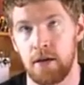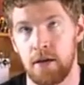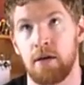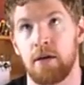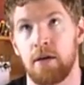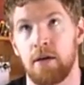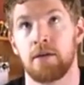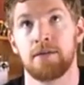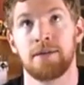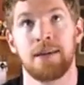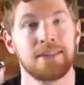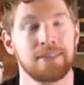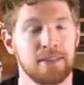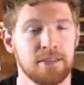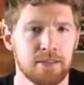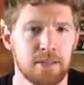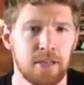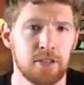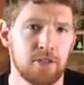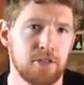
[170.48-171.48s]
19th
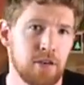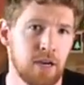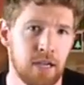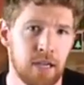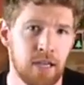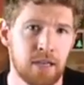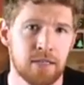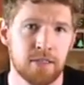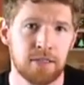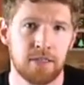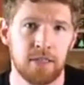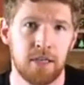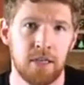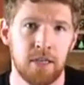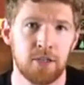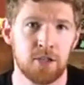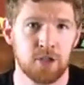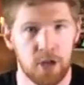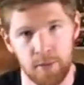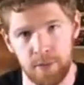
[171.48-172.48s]
century, I guess, in
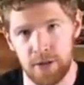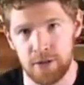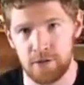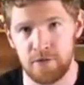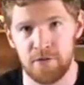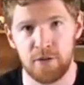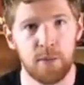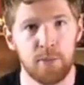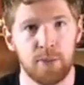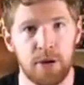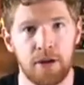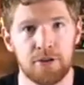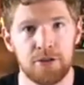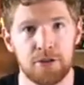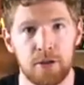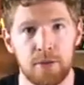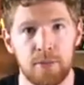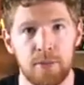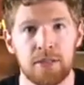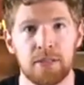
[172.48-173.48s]
Germany. So very proud
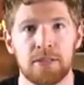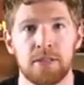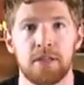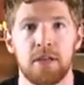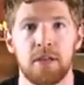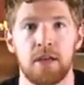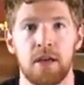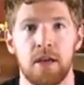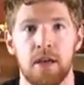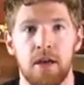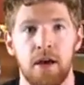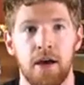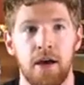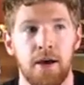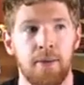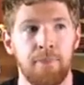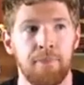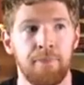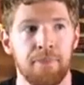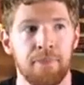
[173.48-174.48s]
Germans,
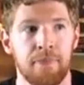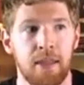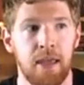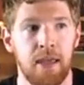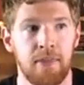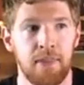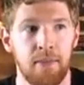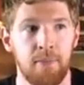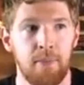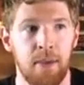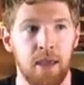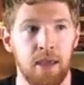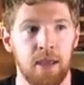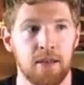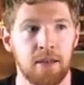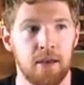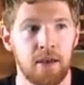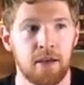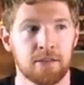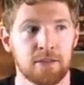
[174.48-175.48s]
and they made
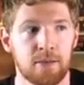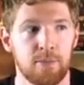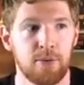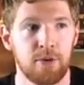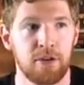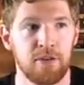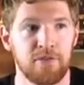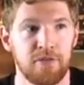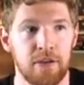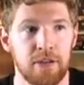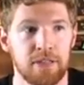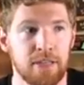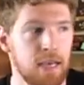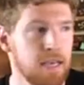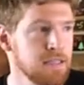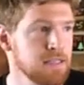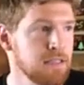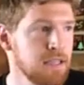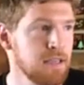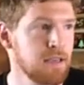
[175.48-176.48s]
some pretty
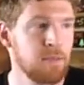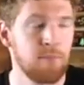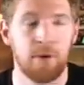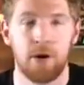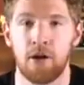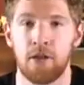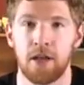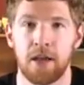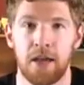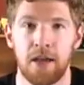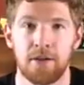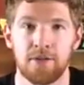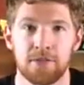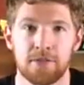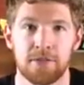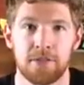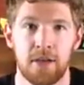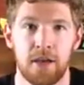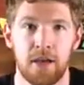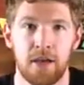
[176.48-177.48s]
fantastic, by all
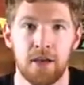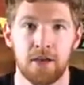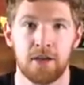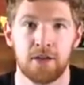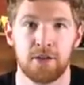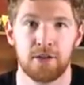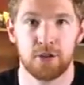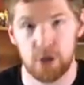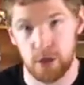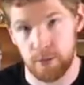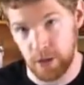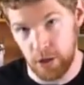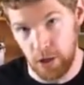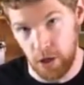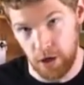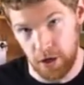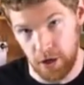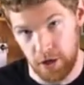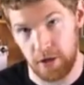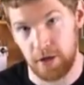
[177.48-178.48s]
accounts, German
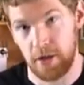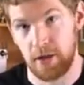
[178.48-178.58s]
lager.